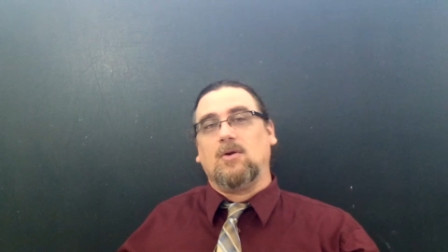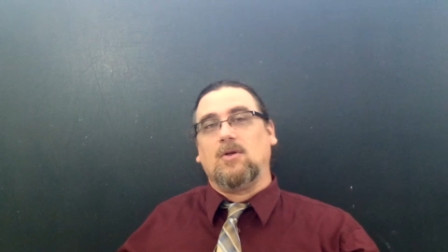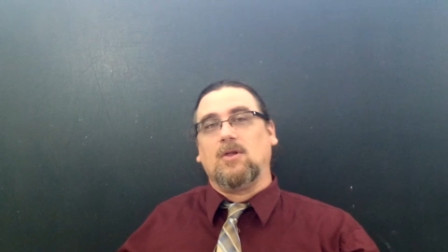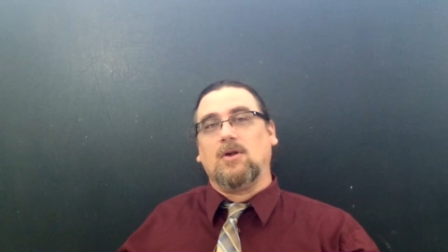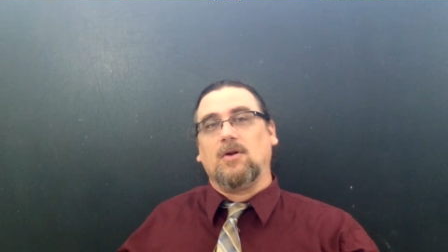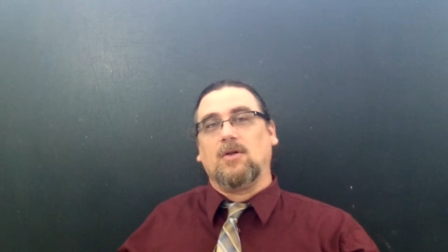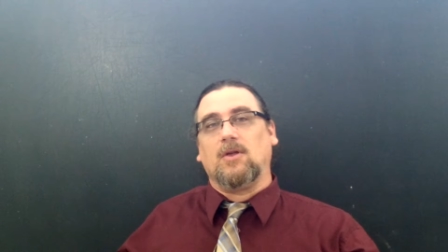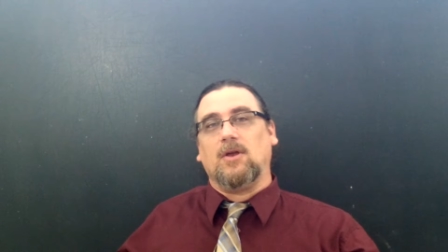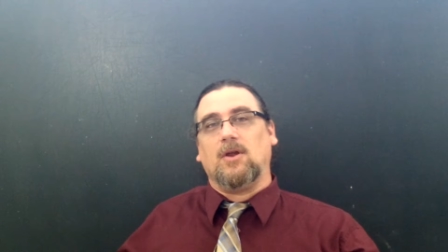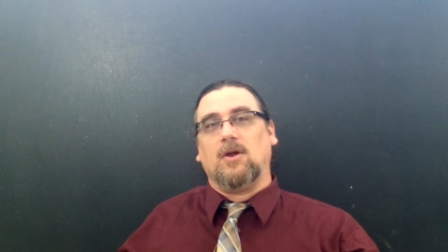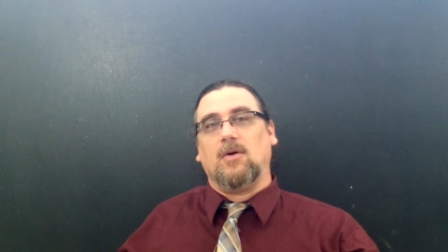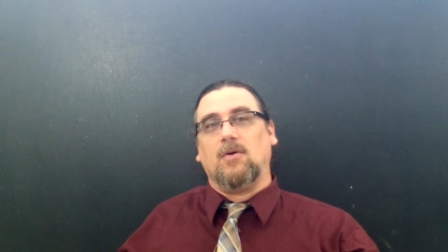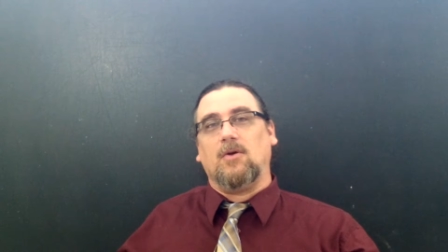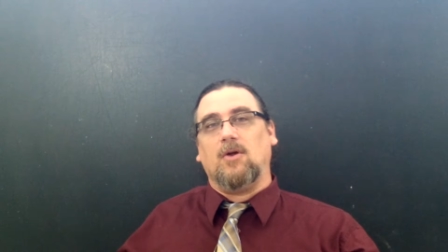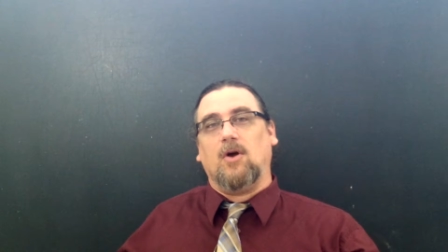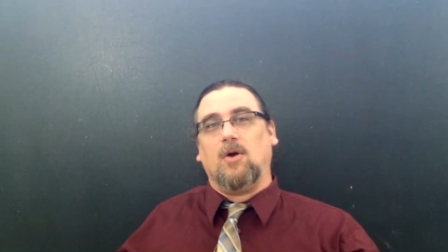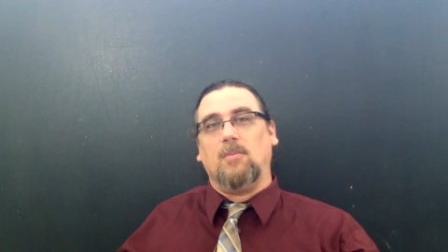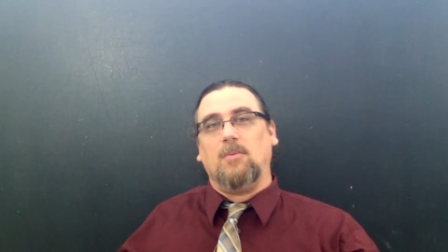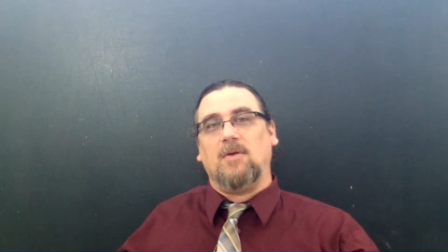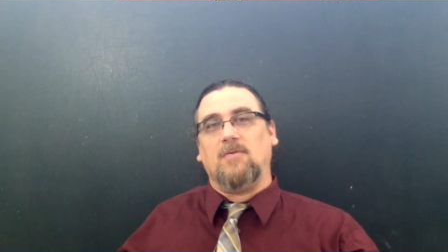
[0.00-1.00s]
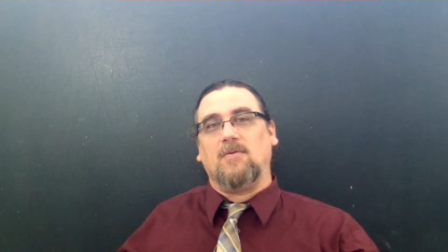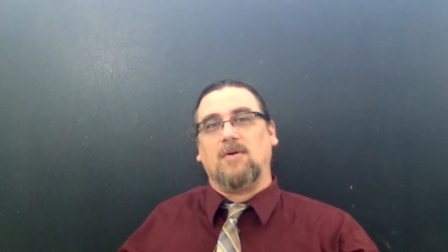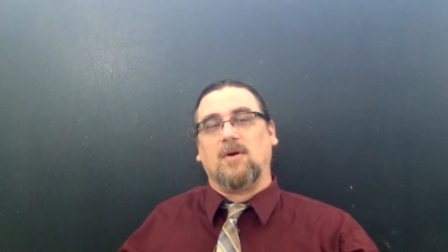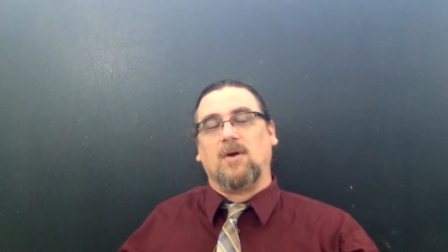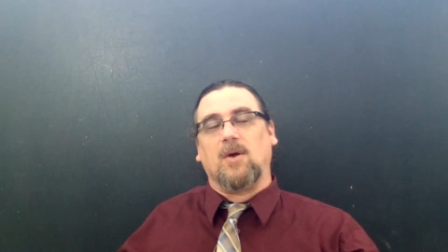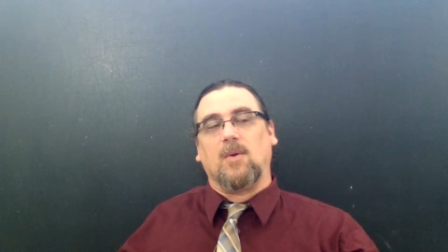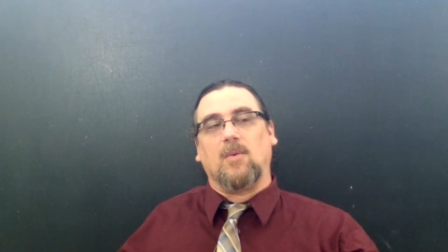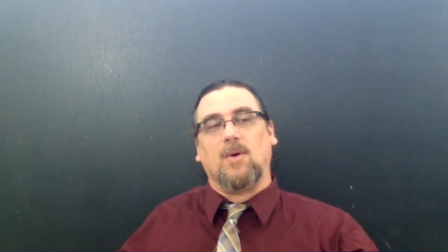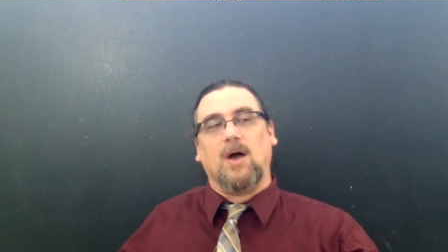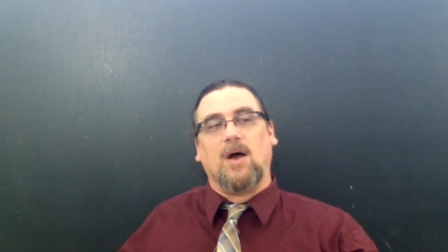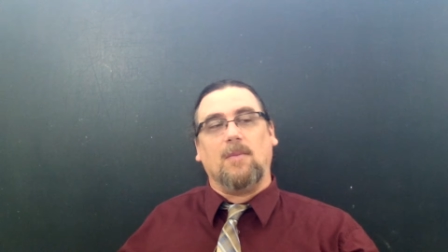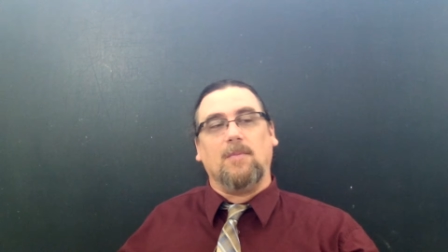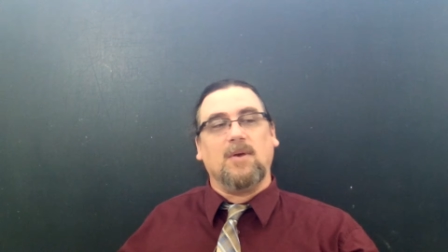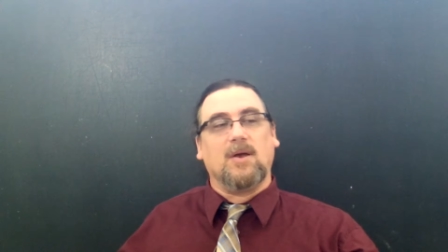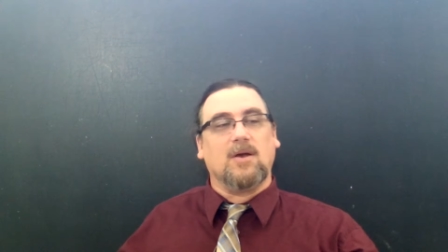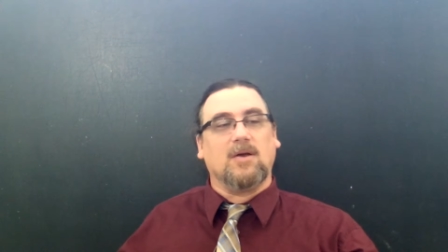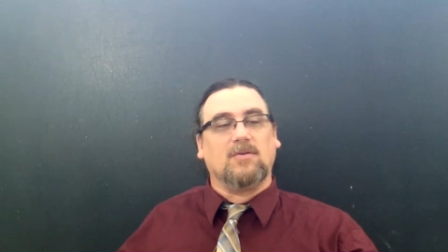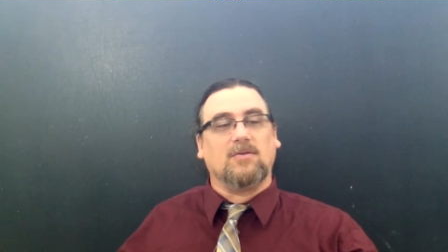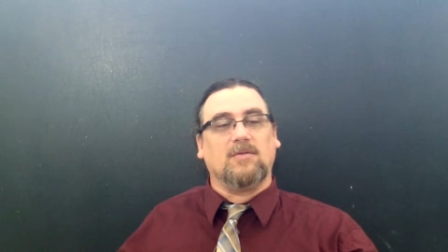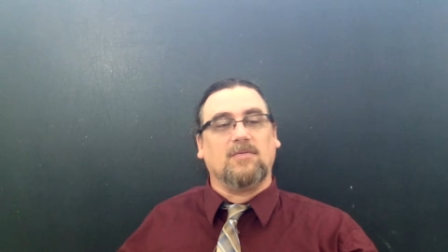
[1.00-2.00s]
clearly don't know me very well,
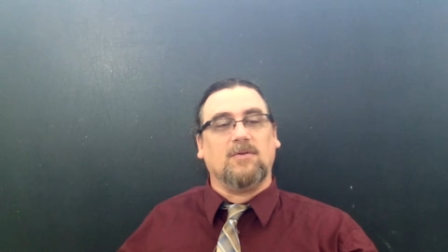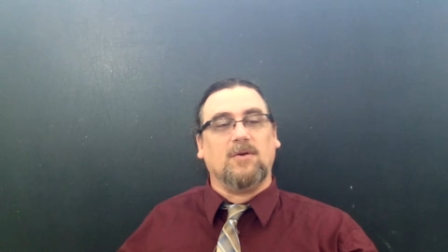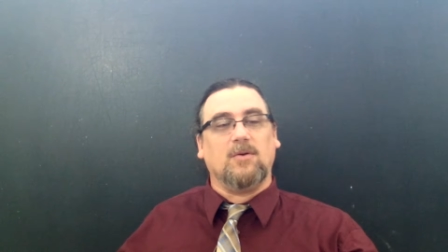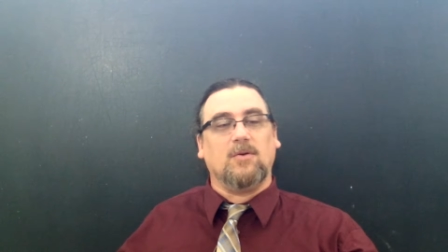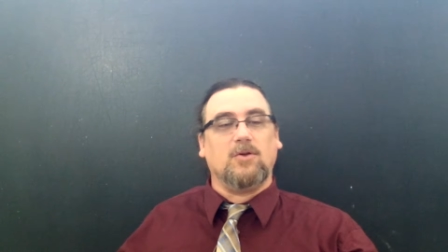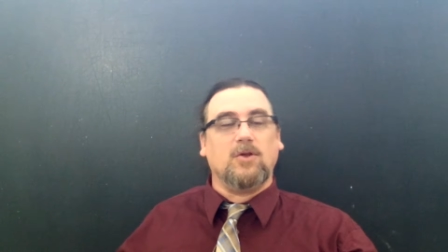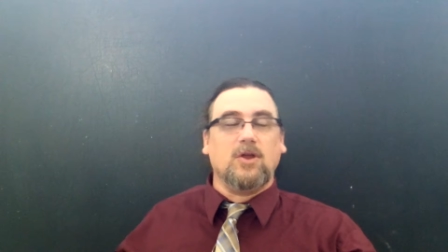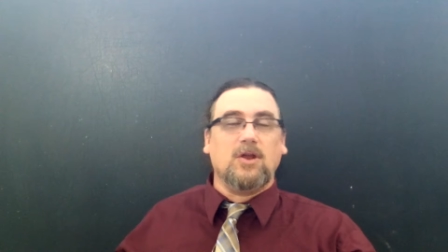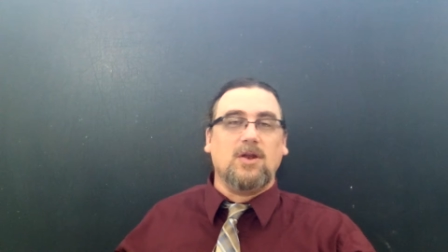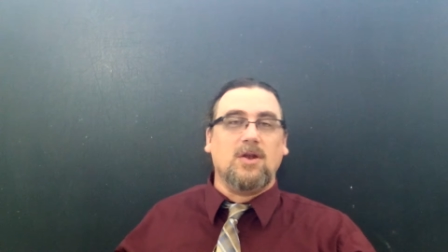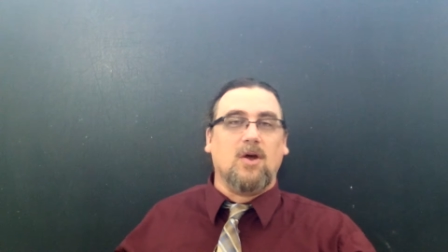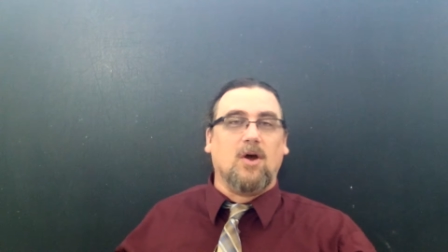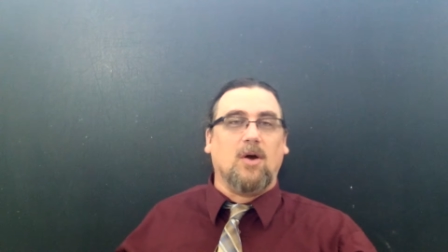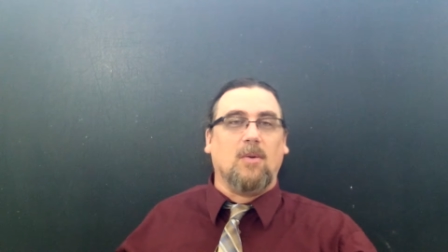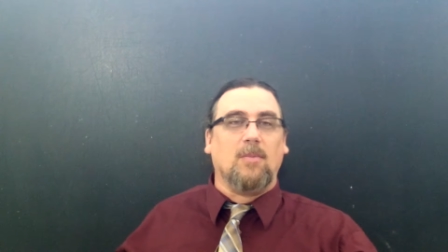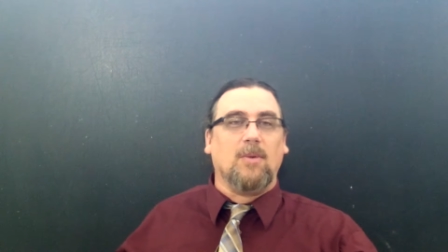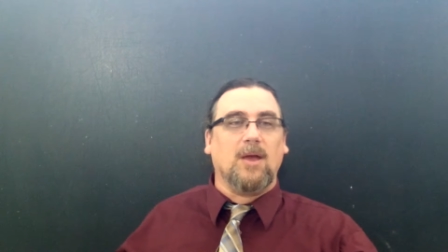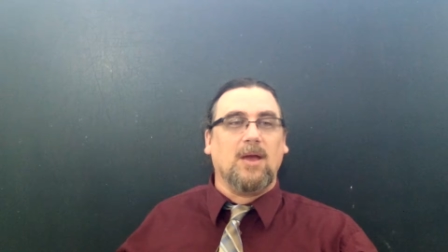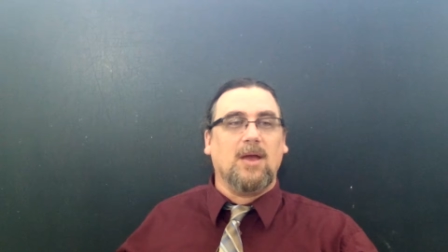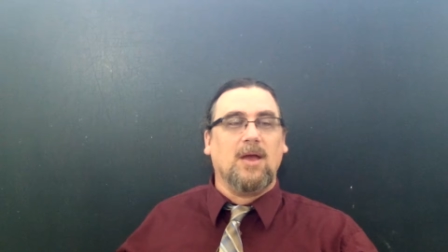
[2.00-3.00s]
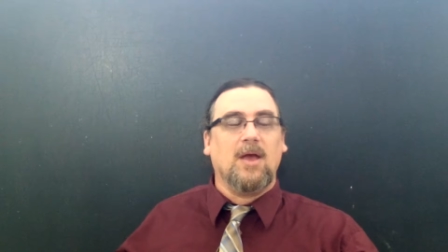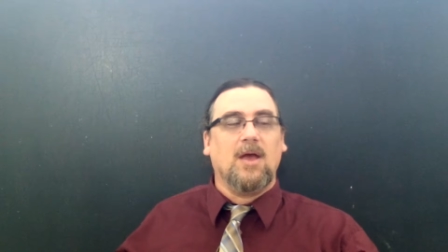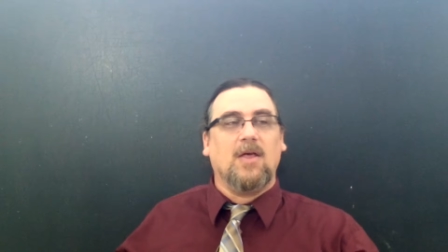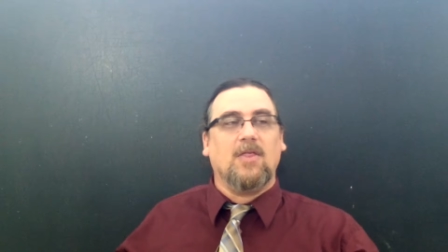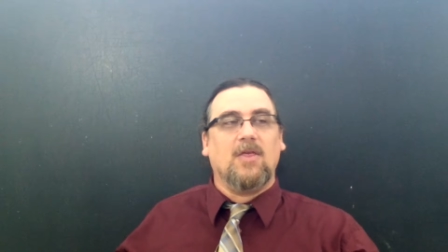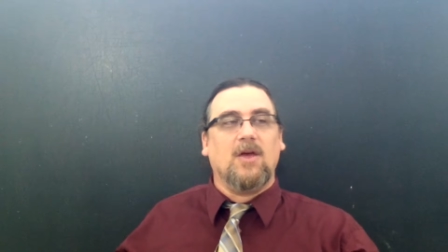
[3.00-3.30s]
because if you did know me,